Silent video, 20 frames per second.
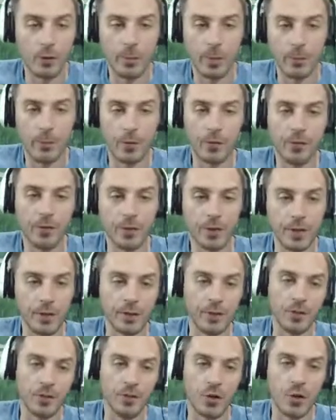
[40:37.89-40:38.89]
Would be perfect. I
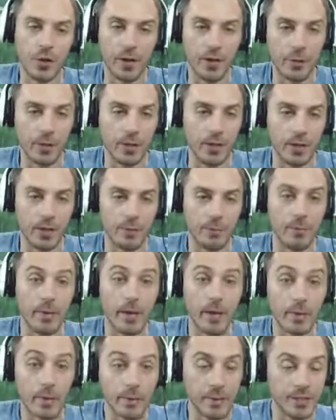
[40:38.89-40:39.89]
could discard everything and
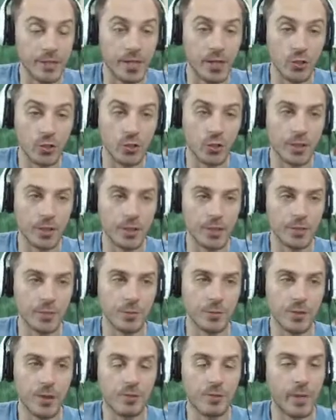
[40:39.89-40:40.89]
maybe potentially get
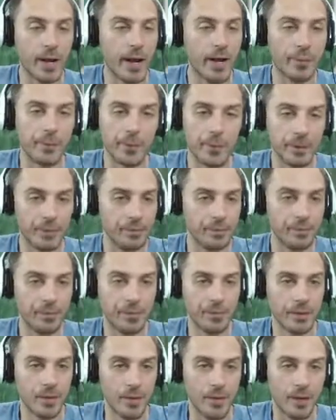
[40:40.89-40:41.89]
some stuff back, but
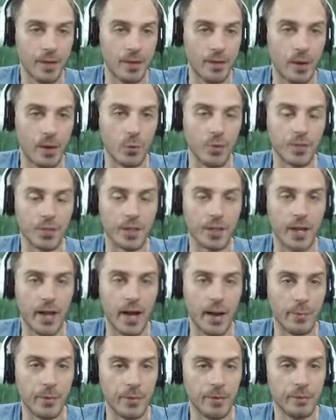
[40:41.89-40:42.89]
that wasn't going to
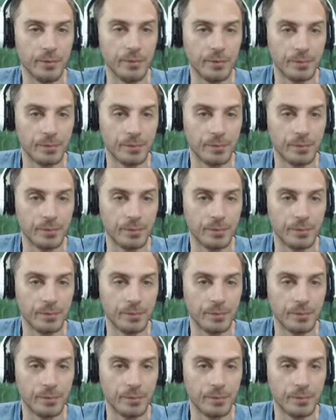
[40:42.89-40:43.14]
happen.